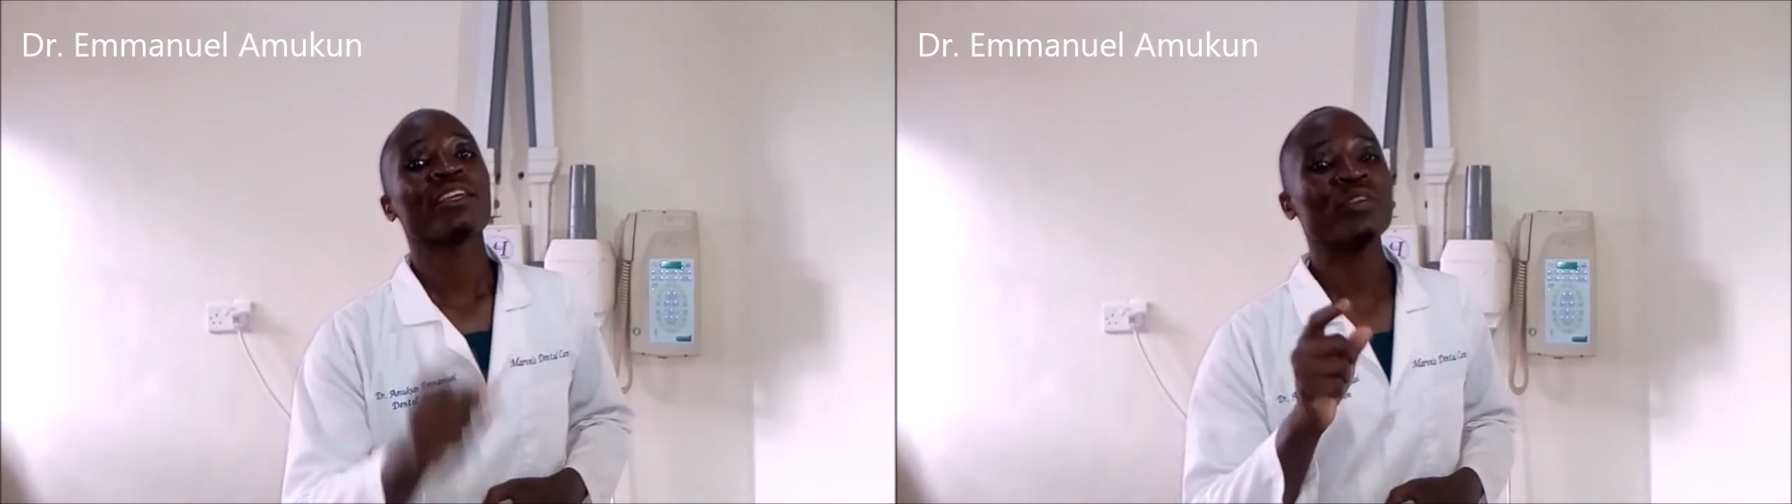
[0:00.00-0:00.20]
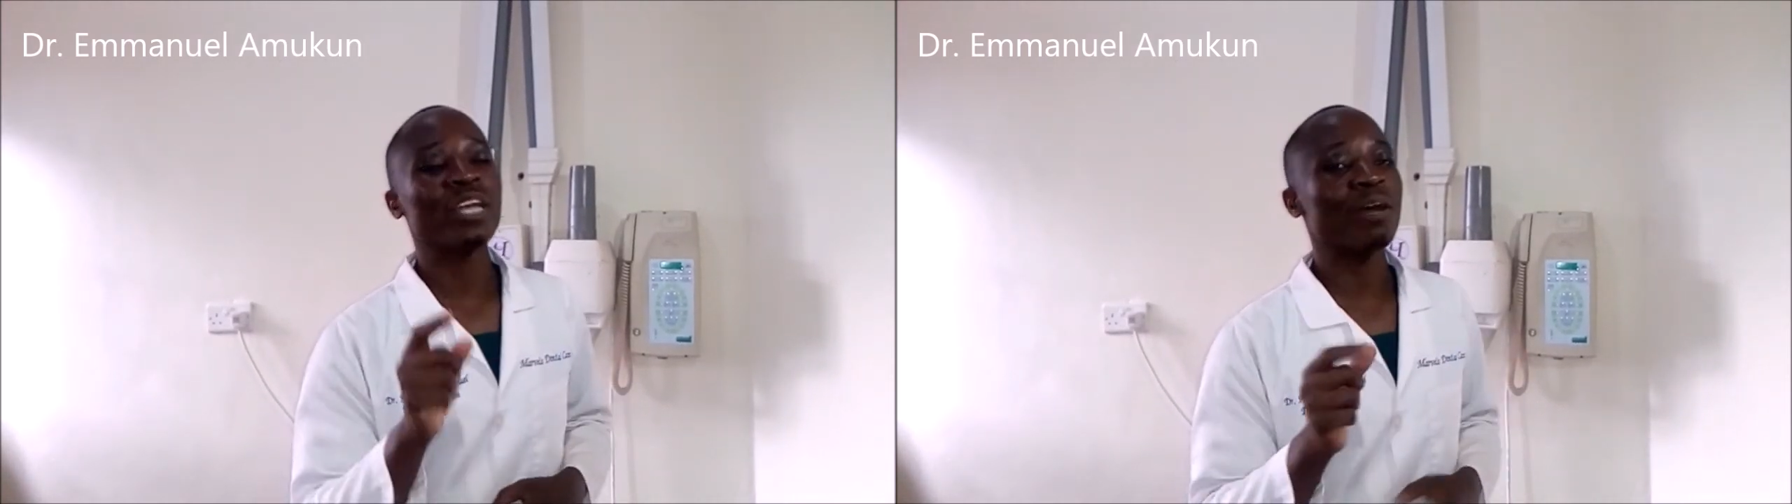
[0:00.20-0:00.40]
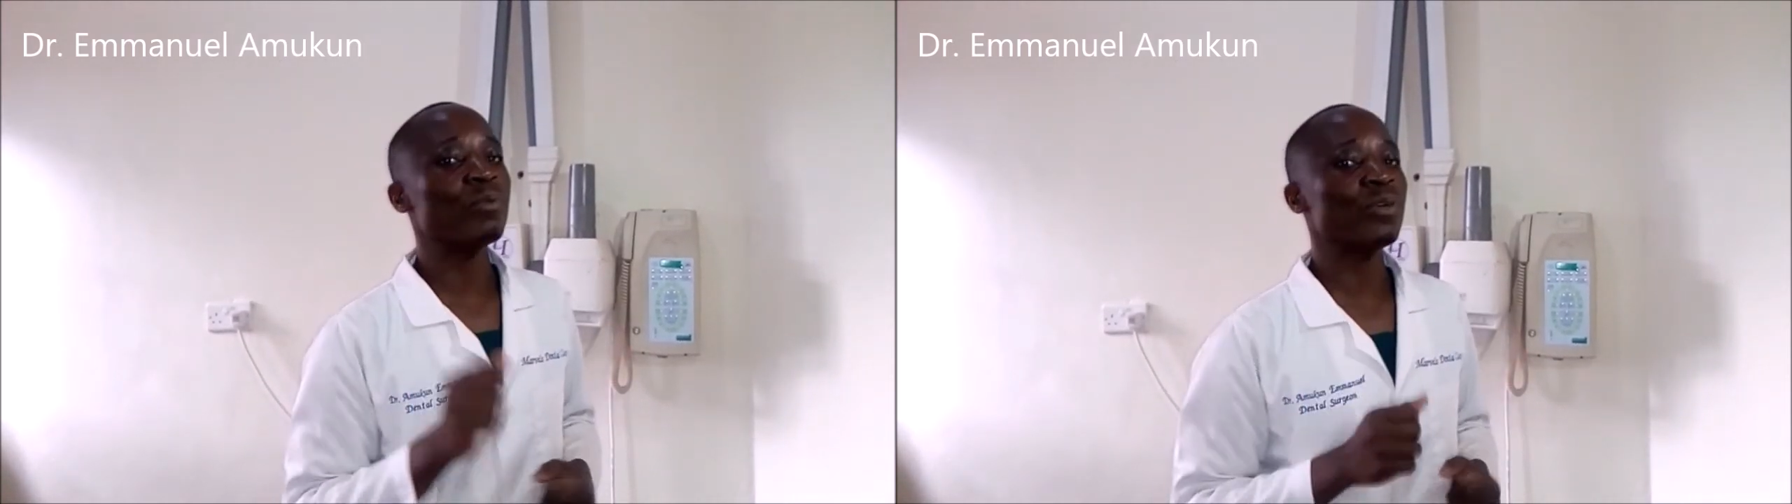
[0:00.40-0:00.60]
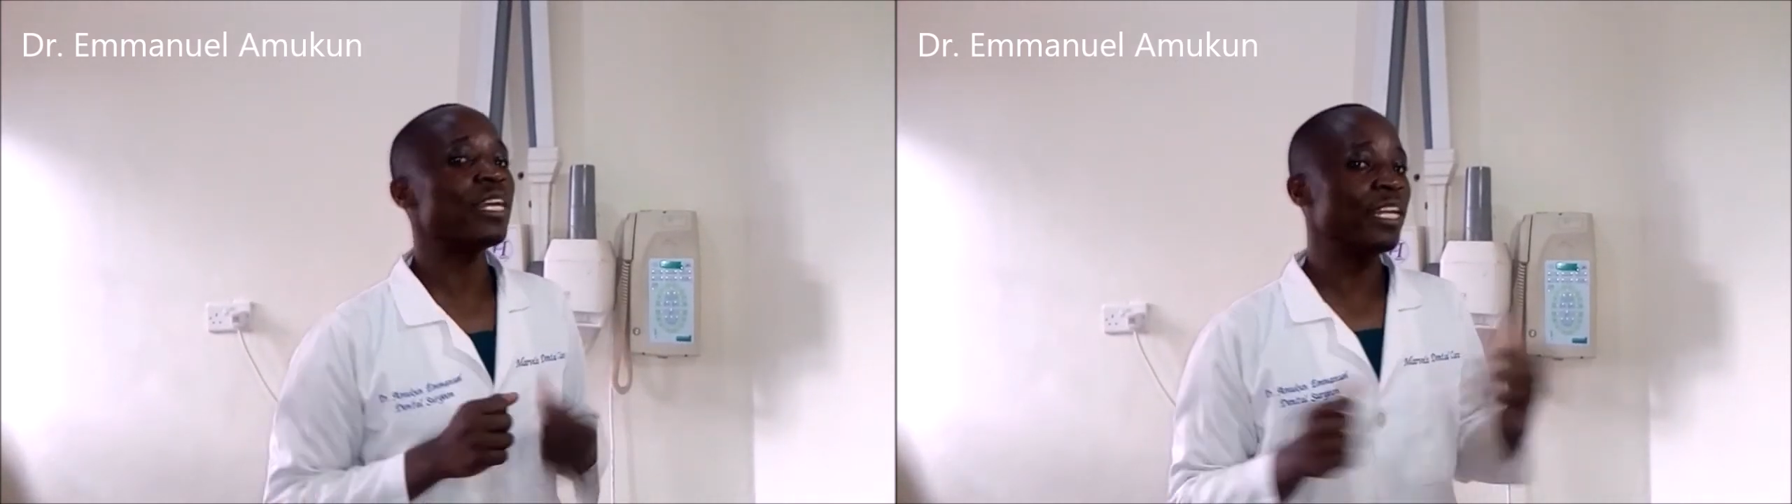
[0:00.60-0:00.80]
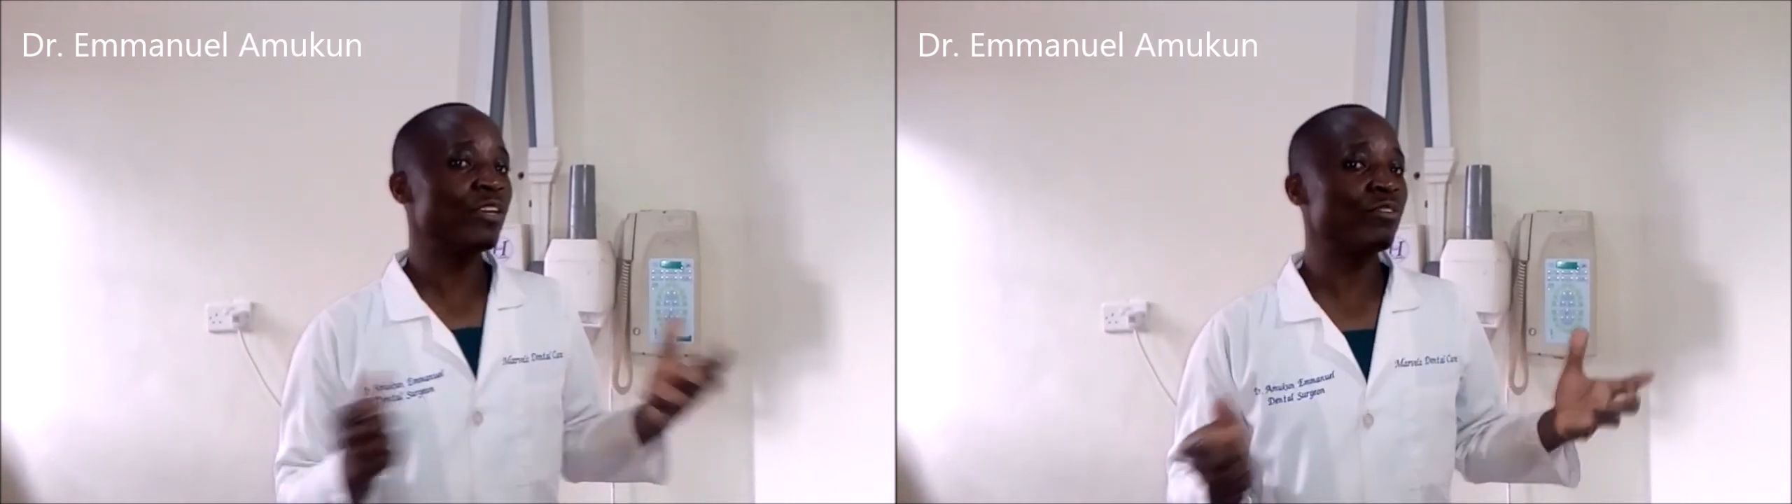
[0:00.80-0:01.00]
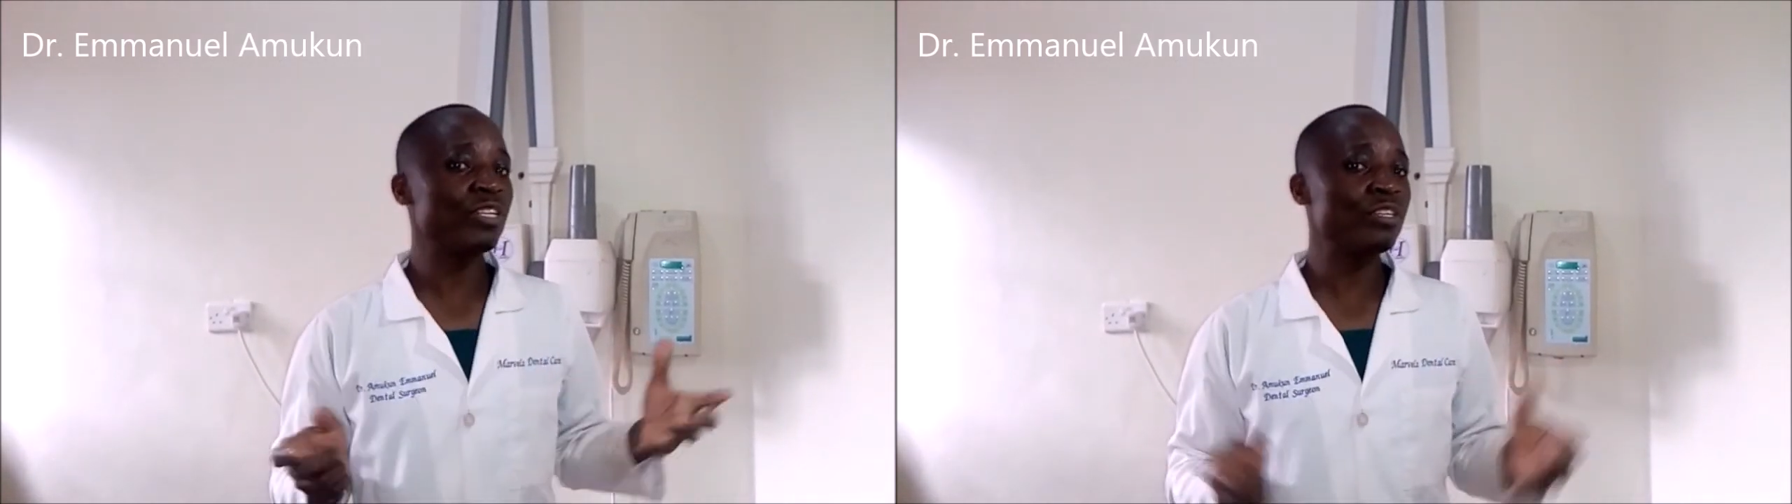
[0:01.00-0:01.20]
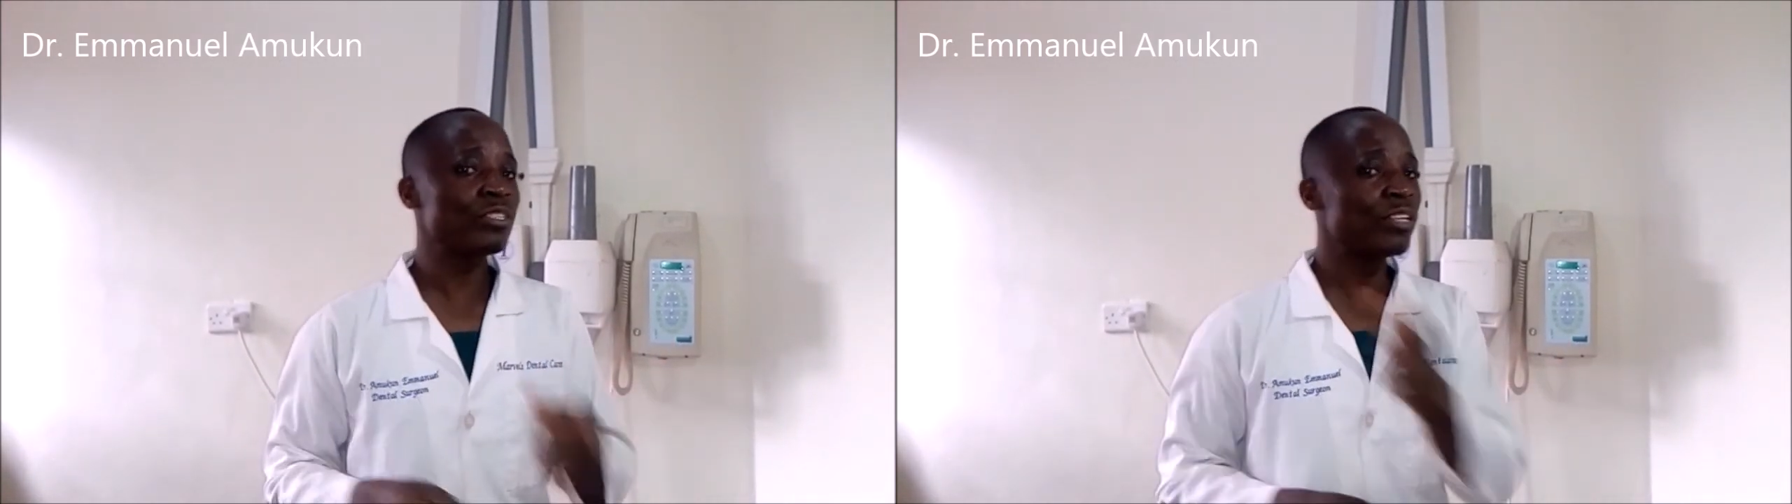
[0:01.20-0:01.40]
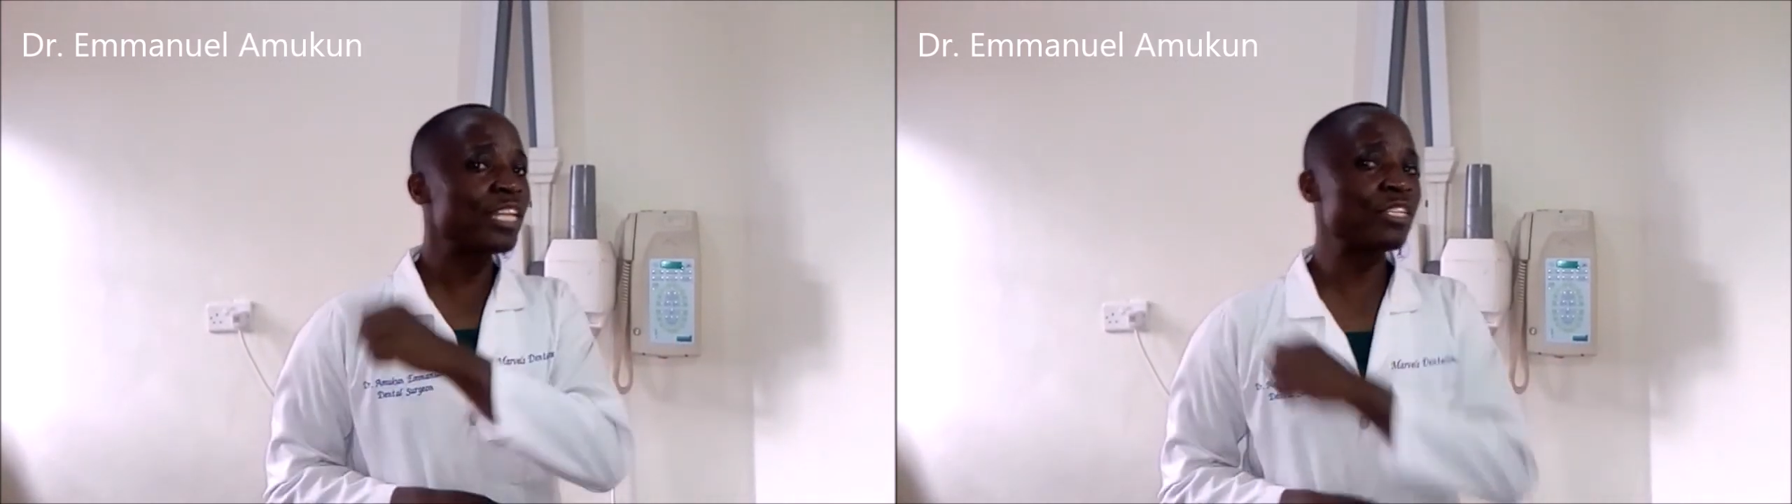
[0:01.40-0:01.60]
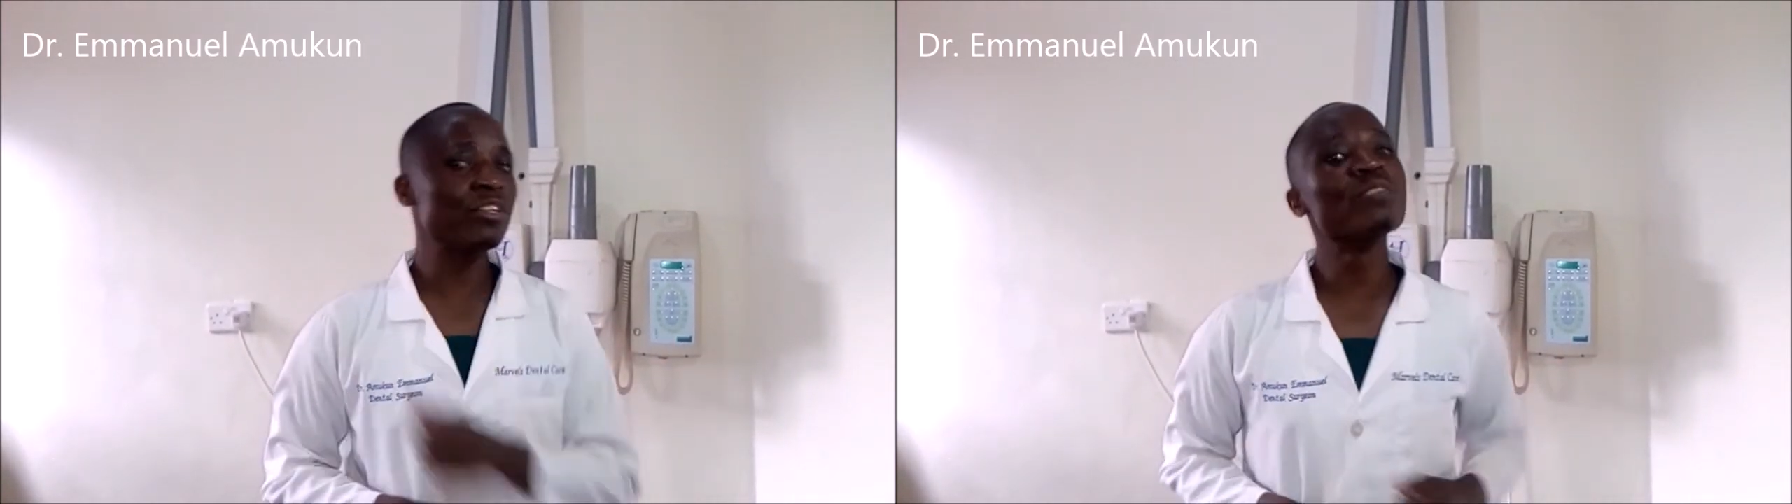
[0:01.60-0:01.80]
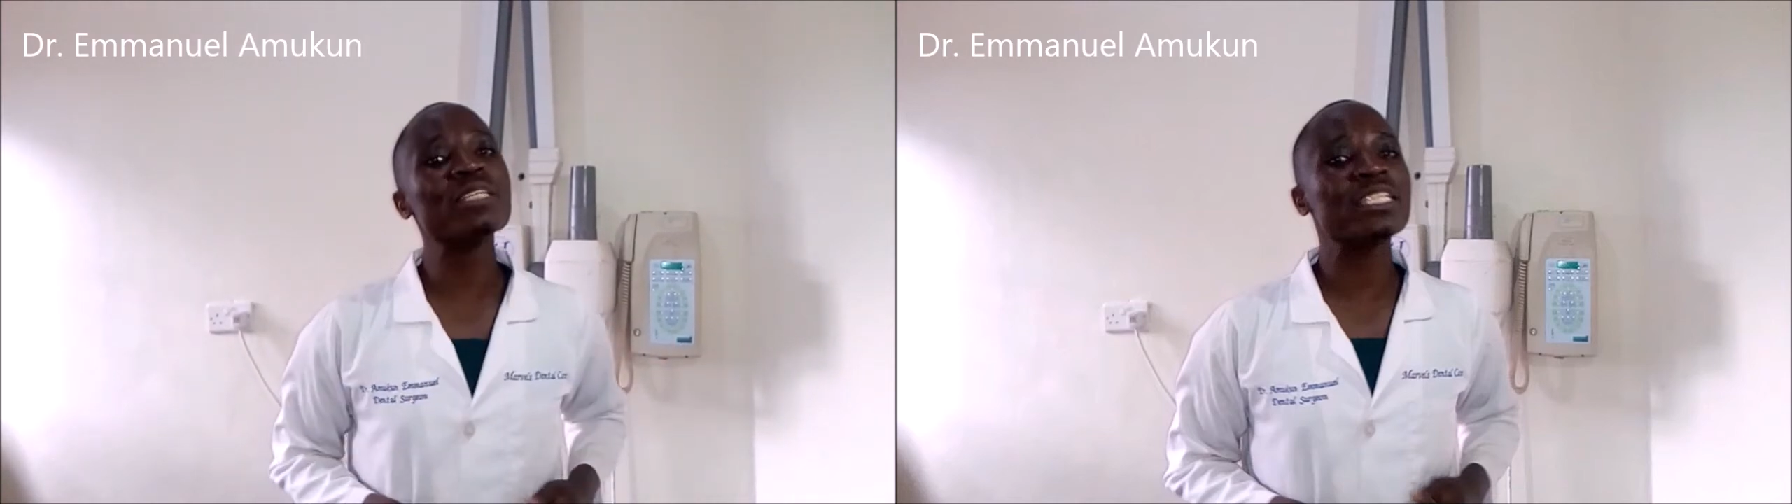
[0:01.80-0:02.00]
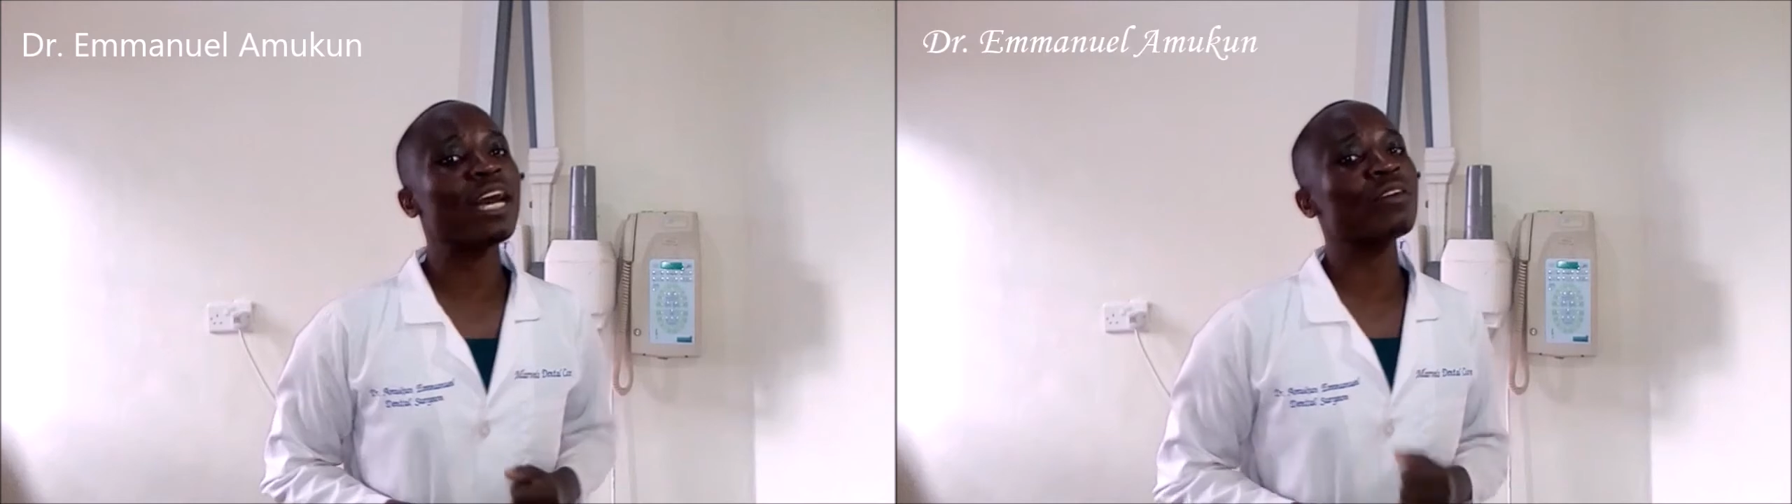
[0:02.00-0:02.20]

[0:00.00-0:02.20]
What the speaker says: we upload a new video so that you don't miss